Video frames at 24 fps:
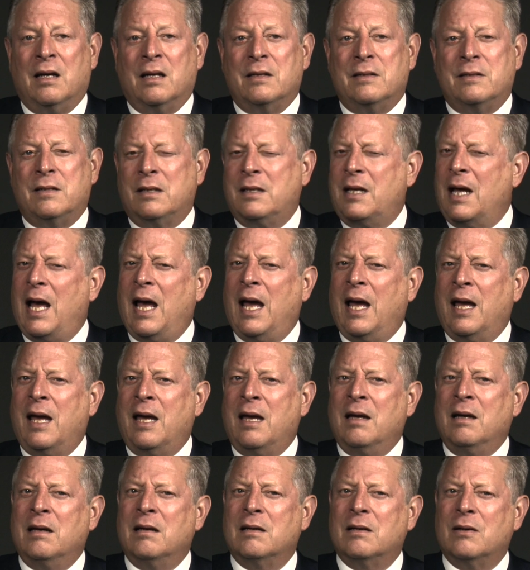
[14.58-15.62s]
Today,
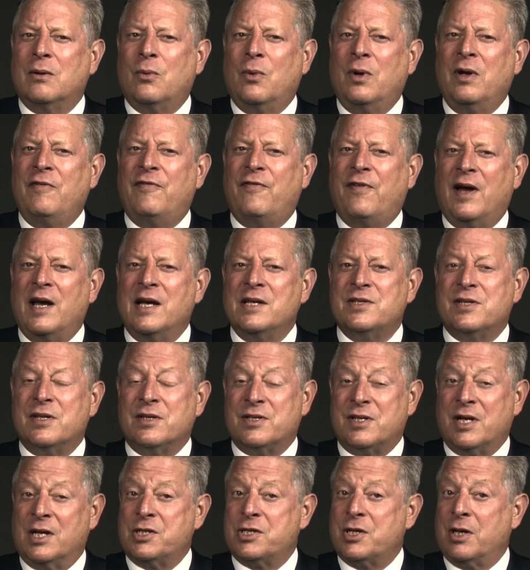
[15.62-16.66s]
we face
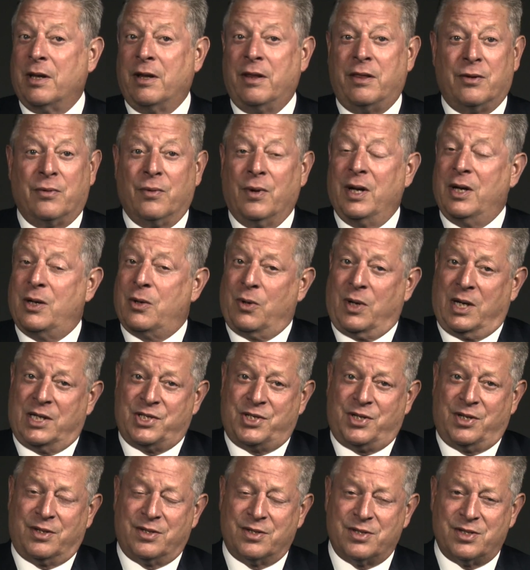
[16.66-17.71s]
essentially three
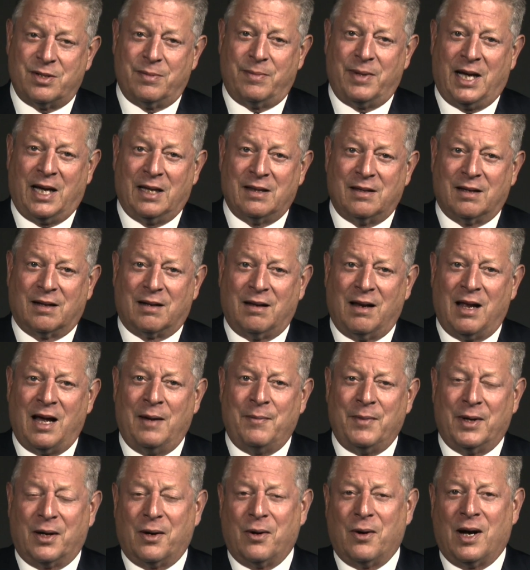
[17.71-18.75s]
questions about the
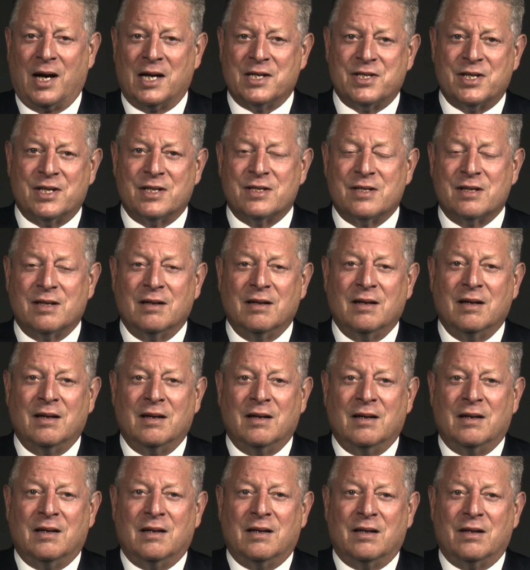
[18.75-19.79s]
climate crisis.
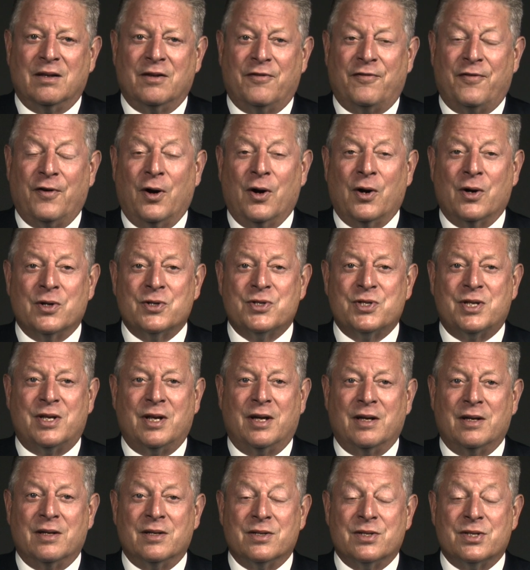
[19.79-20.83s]
The first
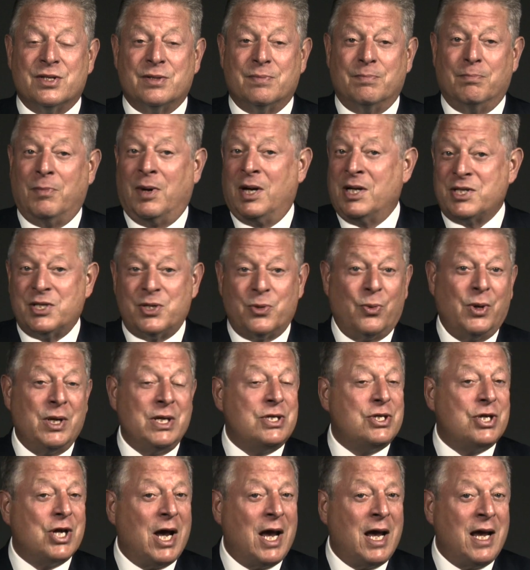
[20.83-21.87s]
is, must we
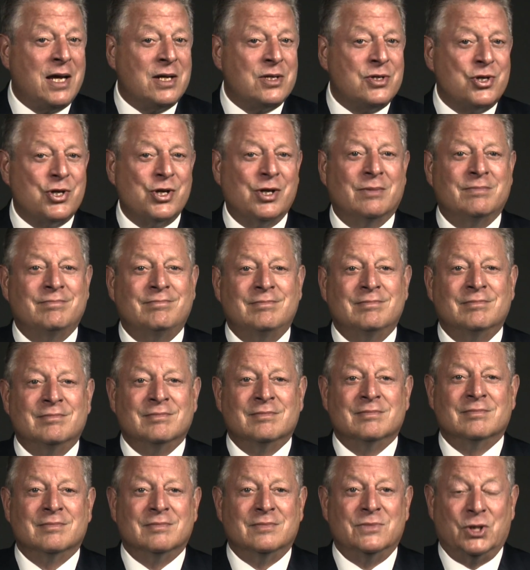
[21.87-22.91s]
change?
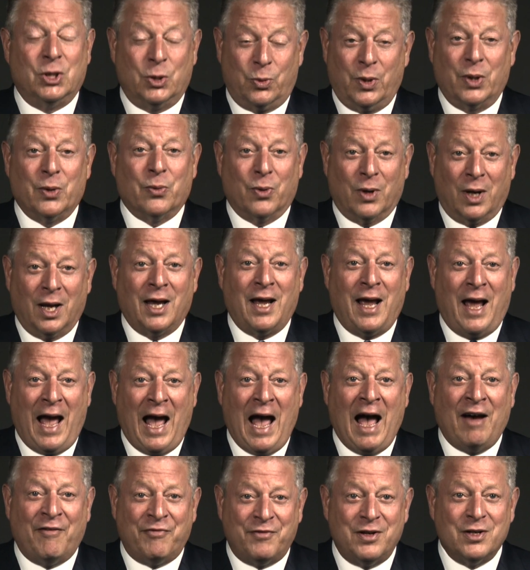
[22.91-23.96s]
Do we really
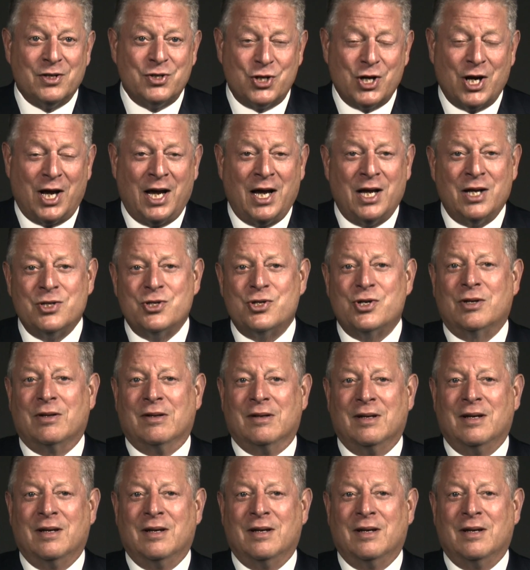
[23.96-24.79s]
have to change?